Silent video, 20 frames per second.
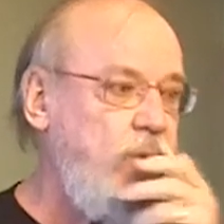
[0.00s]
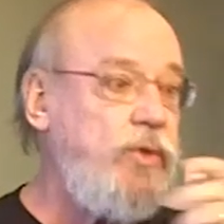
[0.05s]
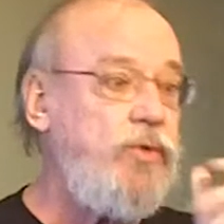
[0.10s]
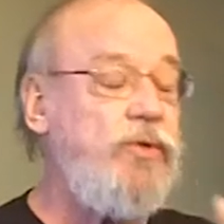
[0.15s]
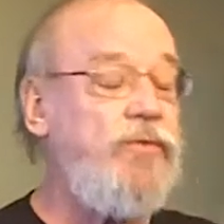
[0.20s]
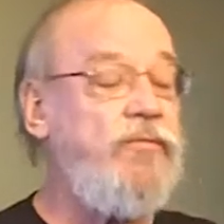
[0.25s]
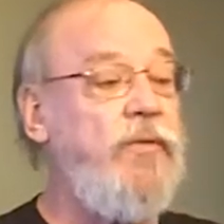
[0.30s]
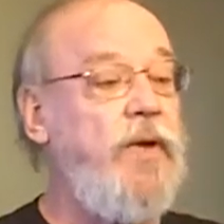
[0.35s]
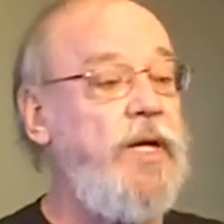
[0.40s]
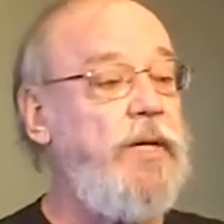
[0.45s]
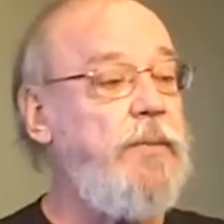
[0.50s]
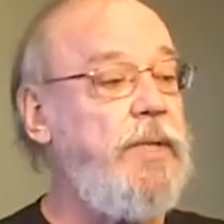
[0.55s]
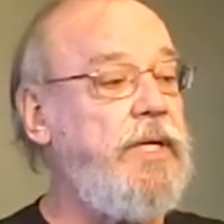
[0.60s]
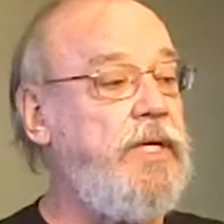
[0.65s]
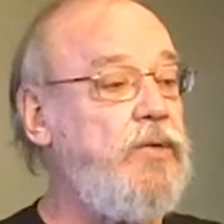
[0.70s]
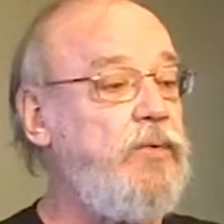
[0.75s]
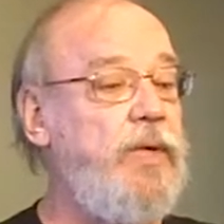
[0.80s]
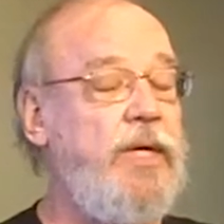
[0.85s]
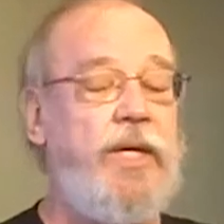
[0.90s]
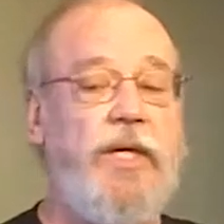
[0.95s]
Which was funny
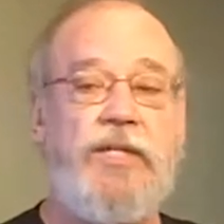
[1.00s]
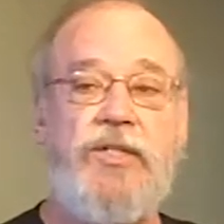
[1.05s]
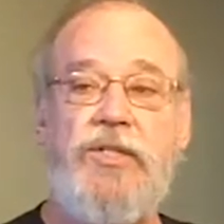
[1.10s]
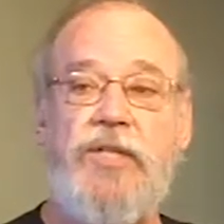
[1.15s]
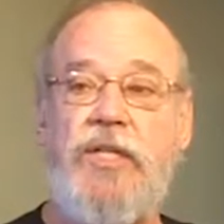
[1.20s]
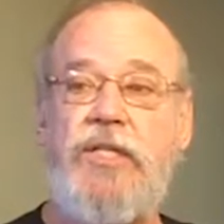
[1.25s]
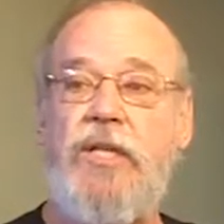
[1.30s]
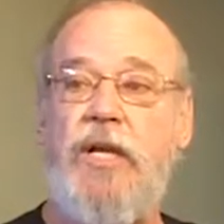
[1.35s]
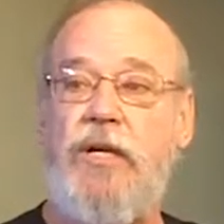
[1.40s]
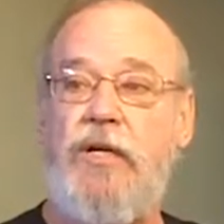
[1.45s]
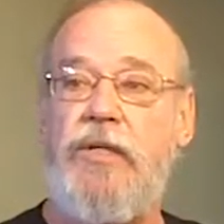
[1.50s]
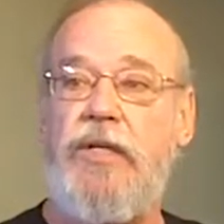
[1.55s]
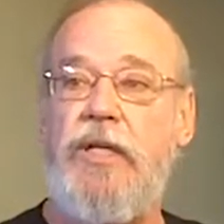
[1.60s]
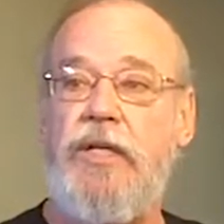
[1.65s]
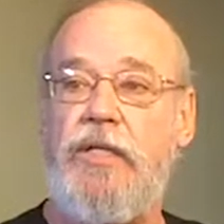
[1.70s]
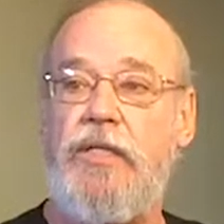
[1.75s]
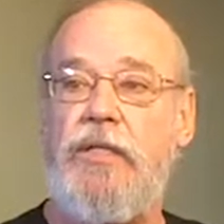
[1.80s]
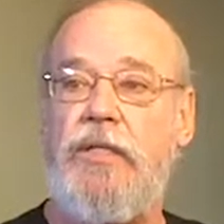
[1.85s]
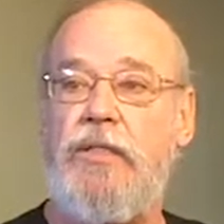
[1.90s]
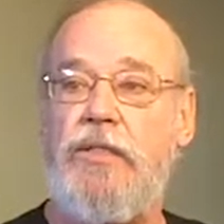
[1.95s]
because we had like 600
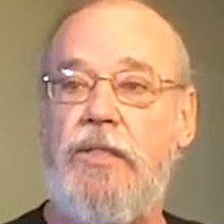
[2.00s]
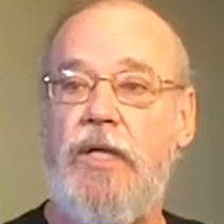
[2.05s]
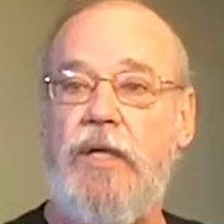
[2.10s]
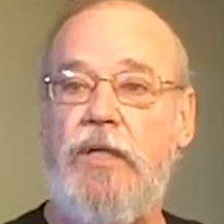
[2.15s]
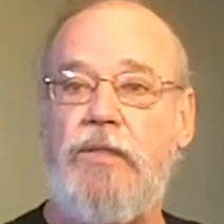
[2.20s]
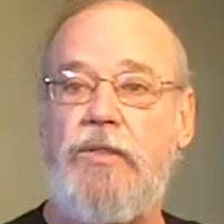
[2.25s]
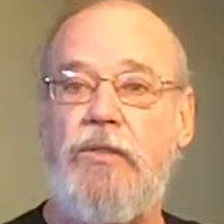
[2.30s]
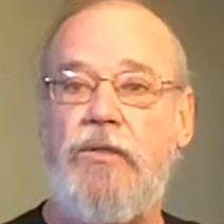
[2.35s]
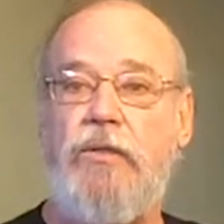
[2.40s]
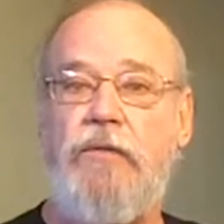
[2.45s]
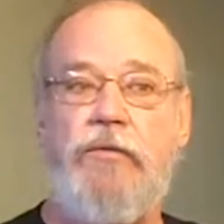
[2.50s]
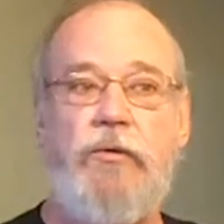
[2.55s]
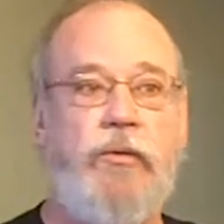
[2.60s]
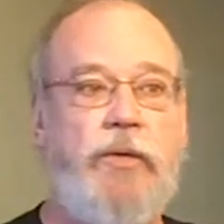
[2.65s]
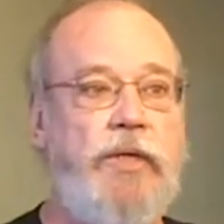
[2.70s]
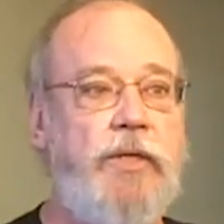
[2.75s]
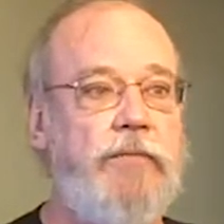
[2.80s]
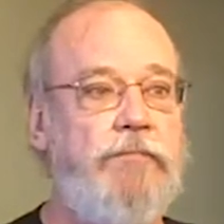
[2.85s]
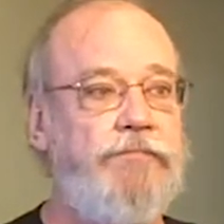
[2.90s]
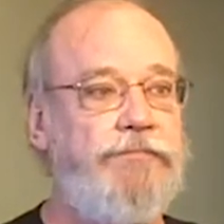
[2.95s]
kids in the Sunday school
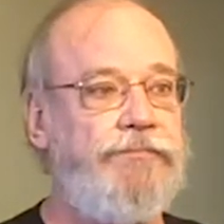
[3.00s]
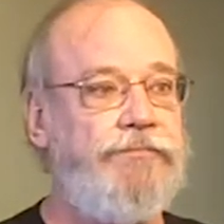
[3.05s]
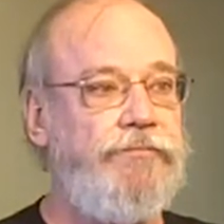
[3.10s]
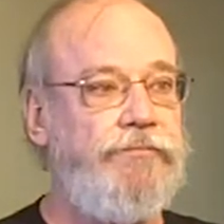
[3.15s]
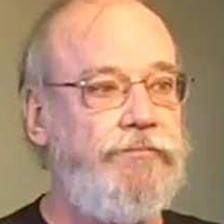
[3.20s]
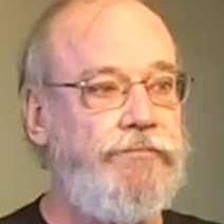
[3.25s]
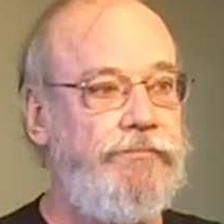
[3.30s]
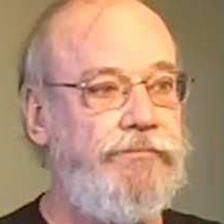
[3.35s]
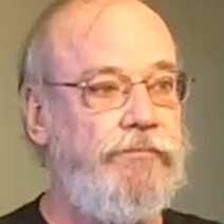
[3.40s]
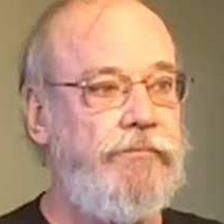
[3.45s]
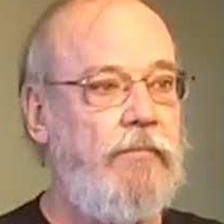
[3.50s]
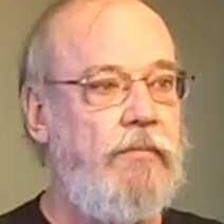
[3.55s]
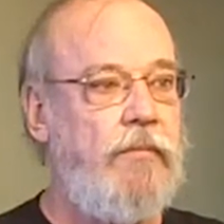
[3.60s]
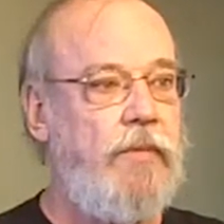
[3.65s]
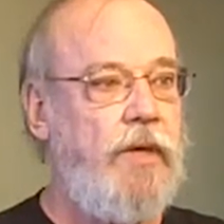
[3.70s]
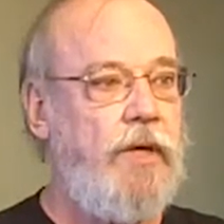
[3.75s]
every week.